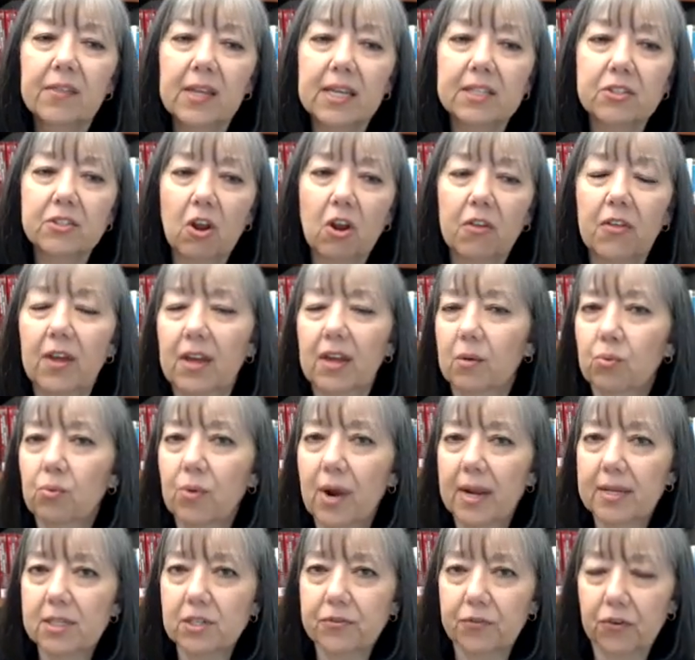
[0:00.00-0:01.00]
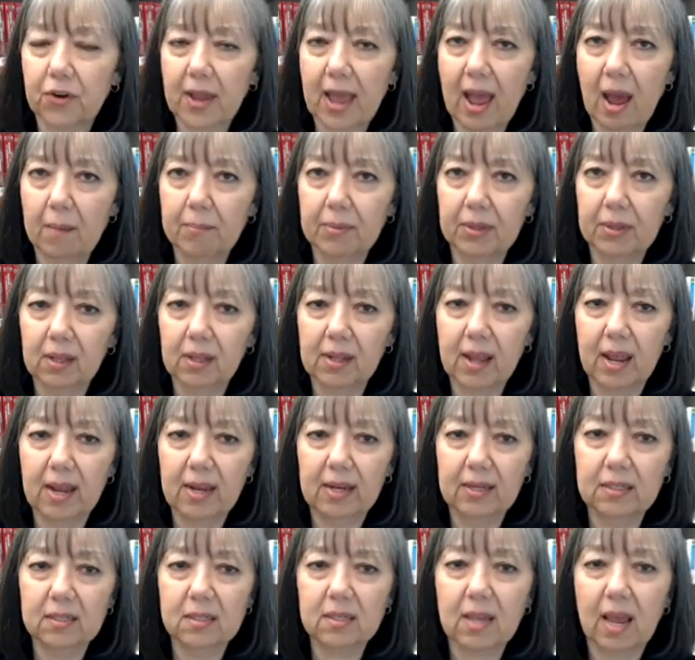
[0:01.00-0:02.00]
These are the rates for capital
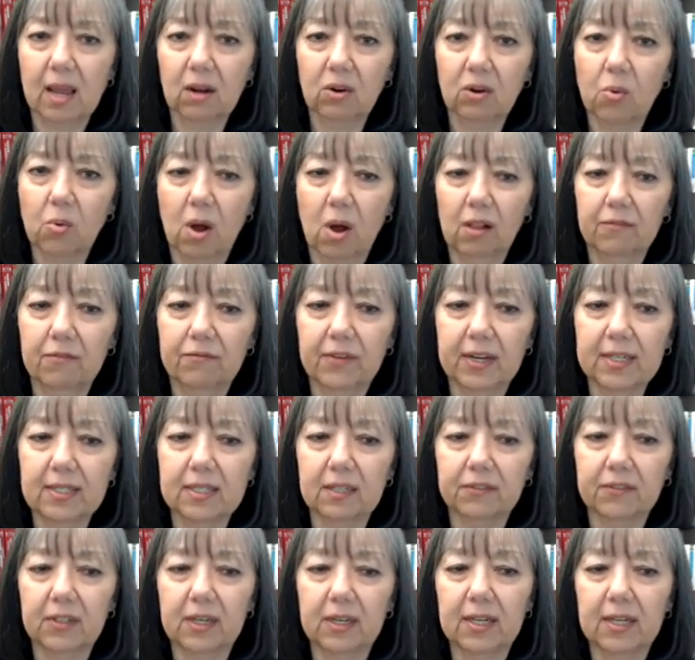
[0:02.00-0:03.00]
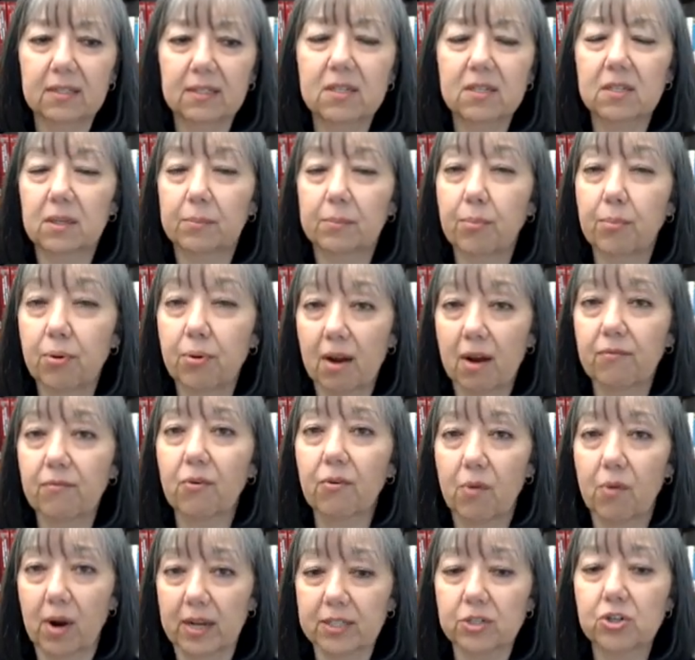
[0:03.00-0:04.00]
gains and qualified dividends, the
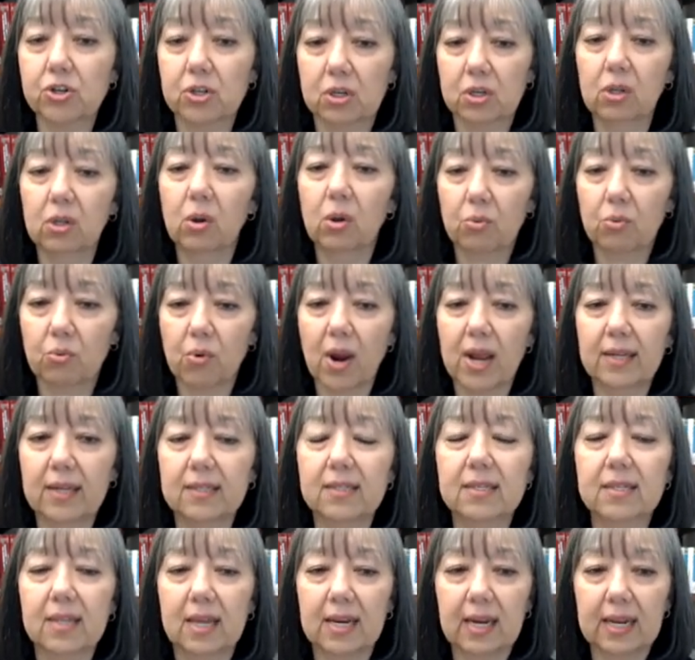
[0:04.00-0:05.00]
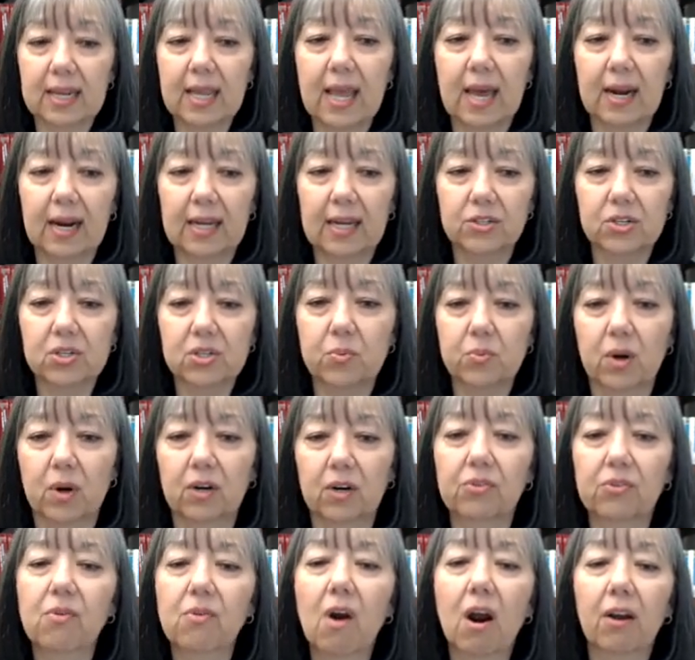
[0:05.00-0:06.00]
preferential rates. And again, I just want
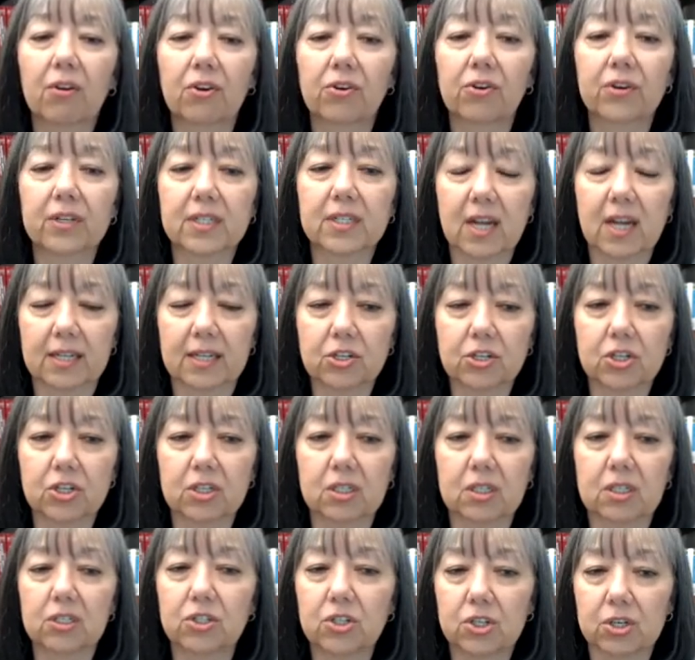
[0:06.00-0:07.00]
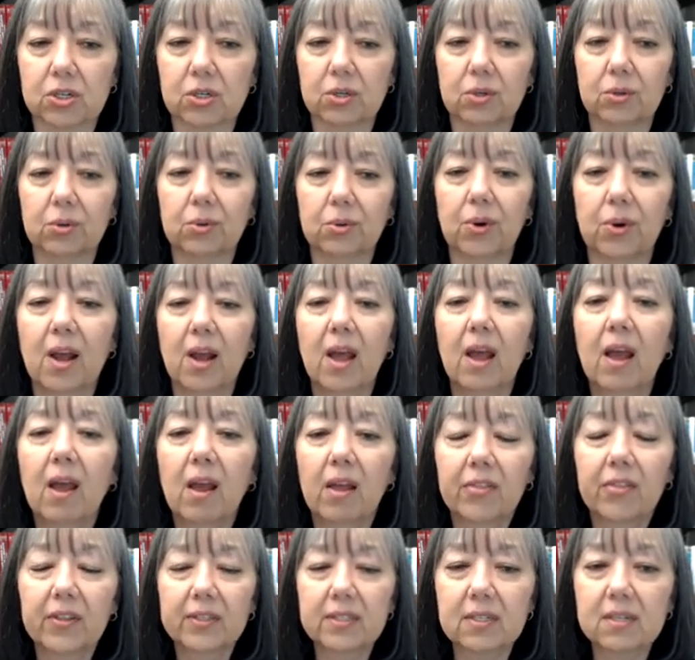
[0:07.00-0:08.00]
to draw your attention to
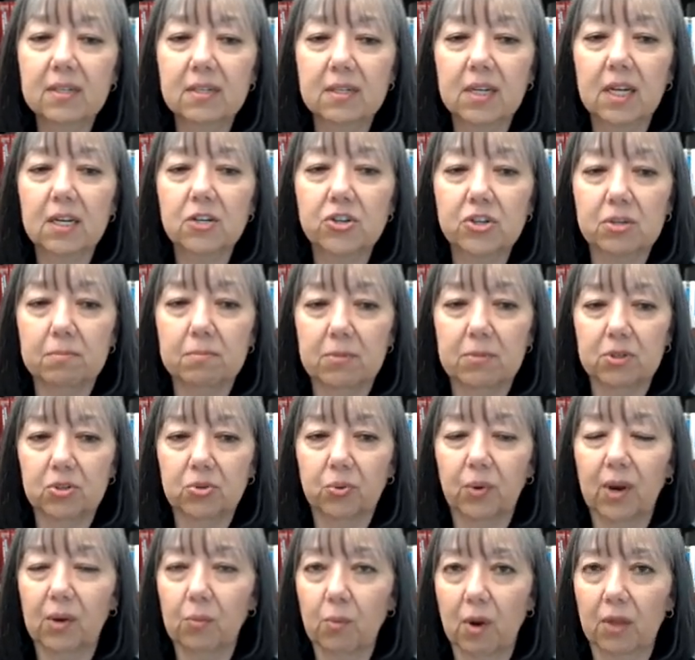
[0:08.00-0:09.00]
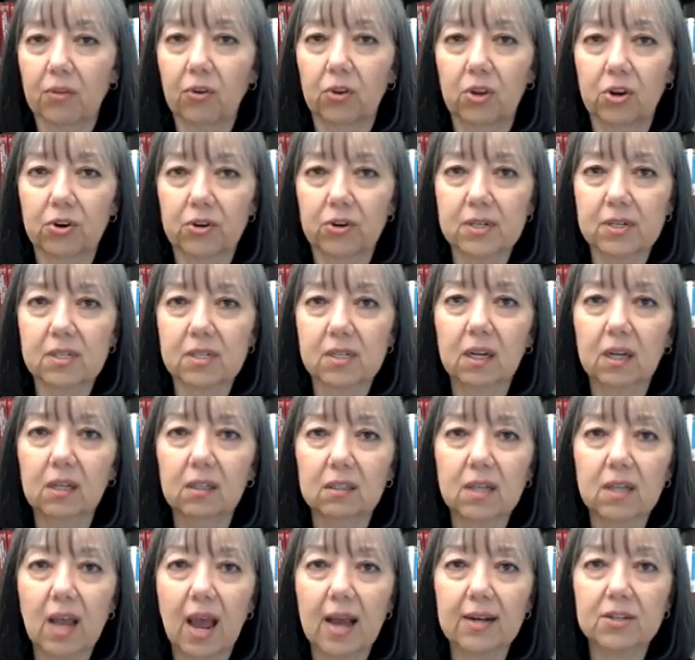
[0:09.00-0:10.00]
the distinction between whether you're a
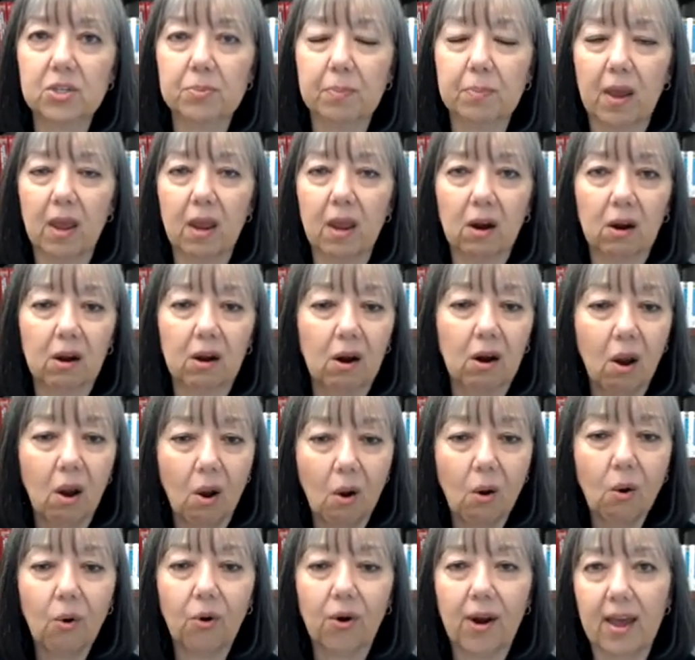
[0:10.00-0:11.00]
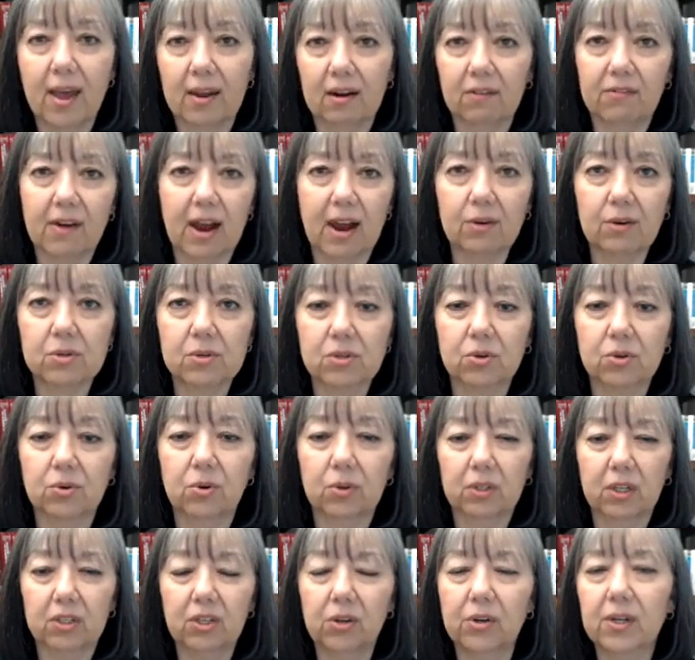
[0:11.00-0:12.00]
single taxpayer or head of
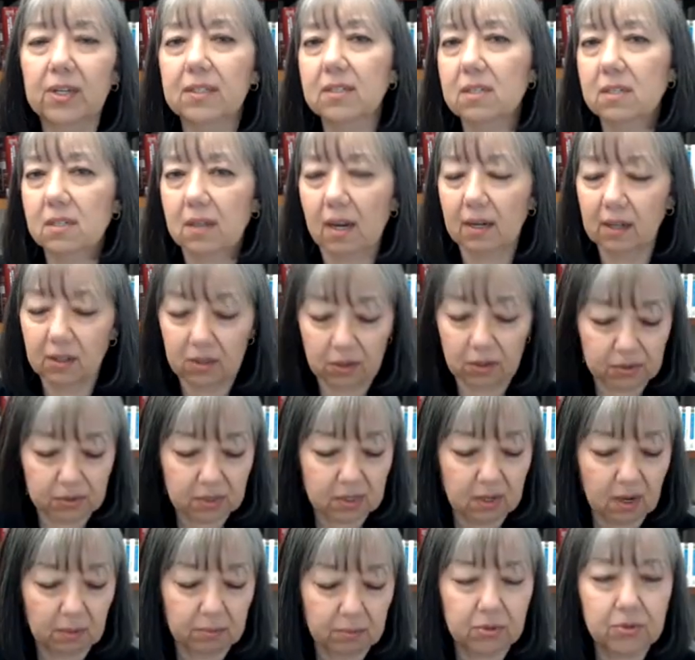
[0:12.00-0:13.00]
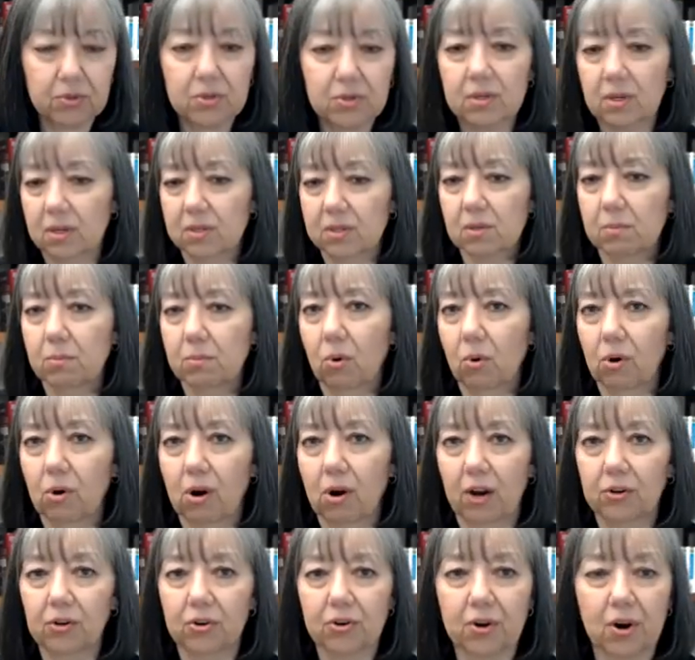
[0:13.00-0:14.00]
household, and you can study those numbers some more
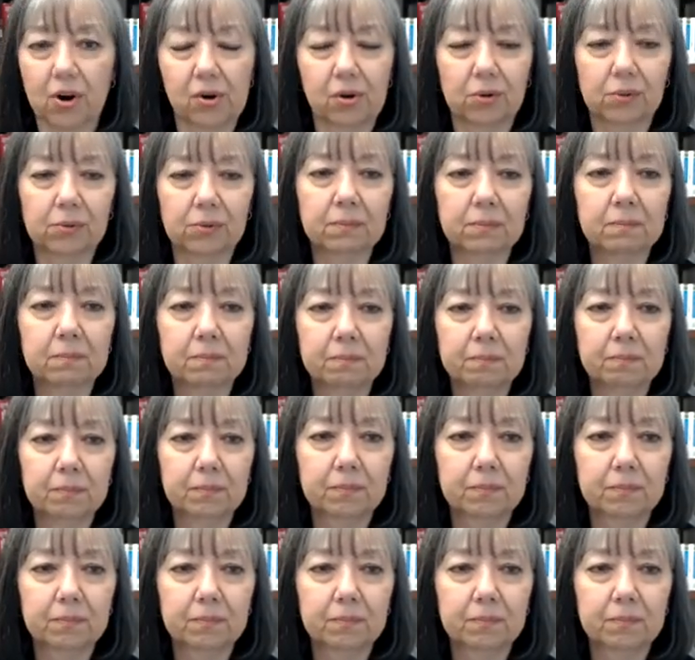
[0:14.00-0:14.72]
on your own.